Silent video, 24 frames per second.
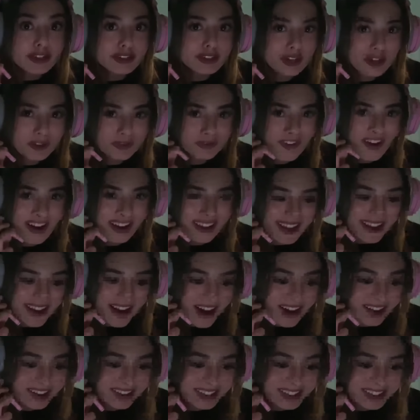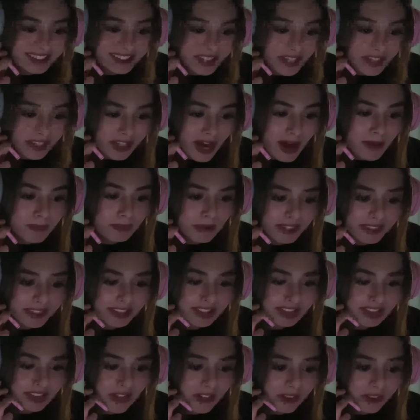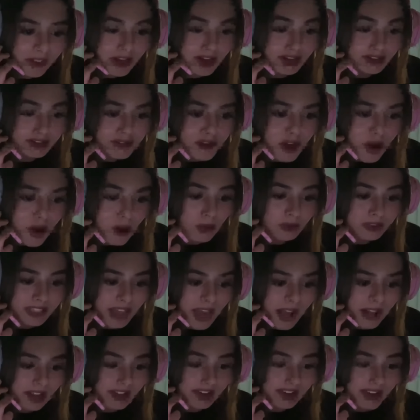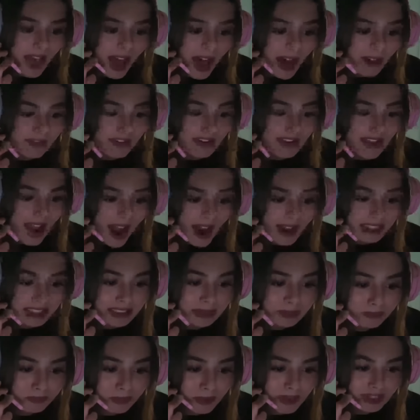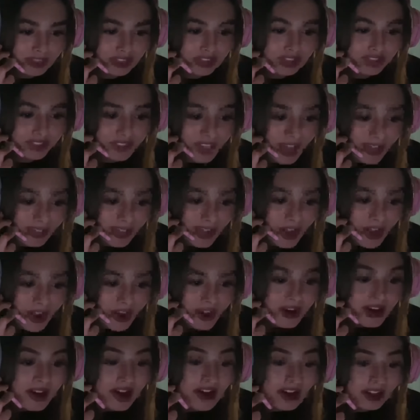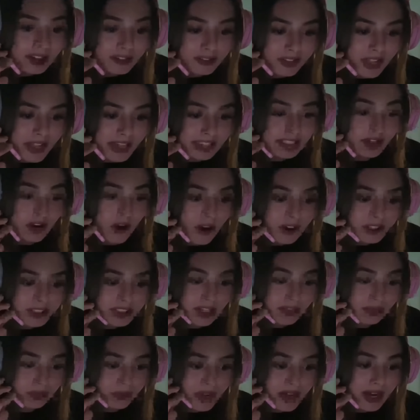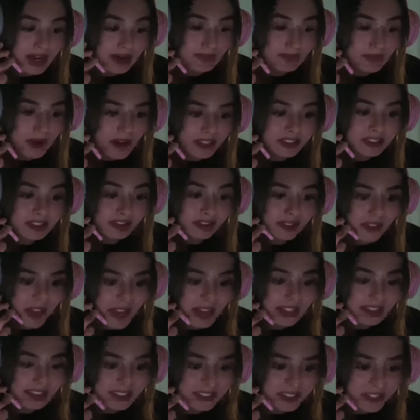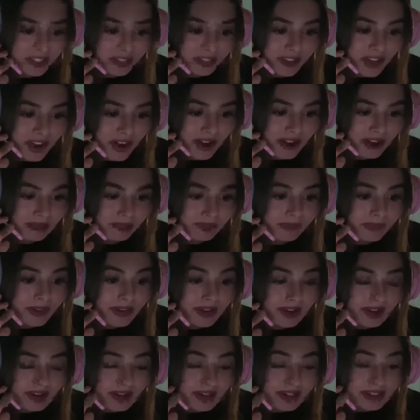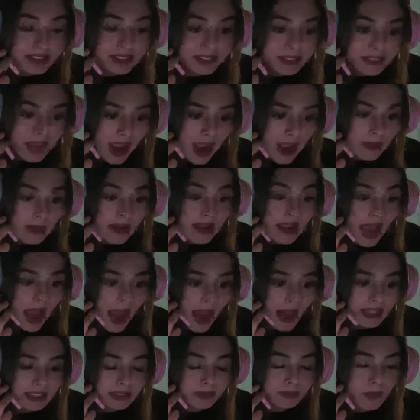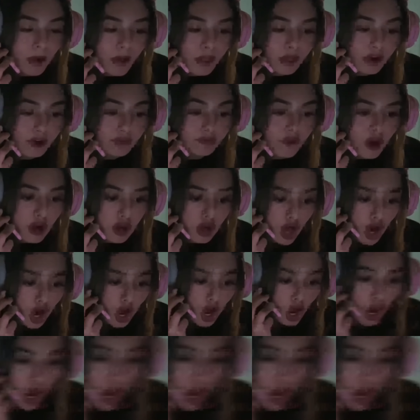You're fucking ugly, Zilla. Bitch, Zilla. No talent having ass, bitch, Zilla. Lazy concert 3 months late, Zilla. Scamming ass, motherfucker.